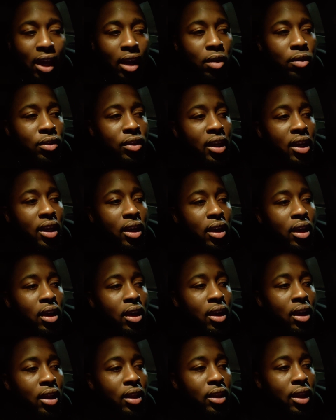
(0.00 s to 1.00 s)
I don't think
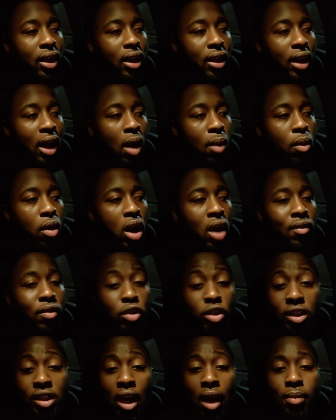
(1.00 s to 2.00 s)
that I will
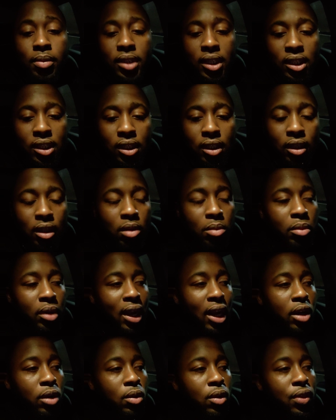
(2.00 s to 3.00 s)
ever stop teaching,
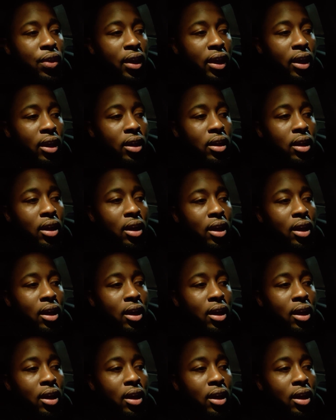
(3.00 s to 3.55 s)
but I do think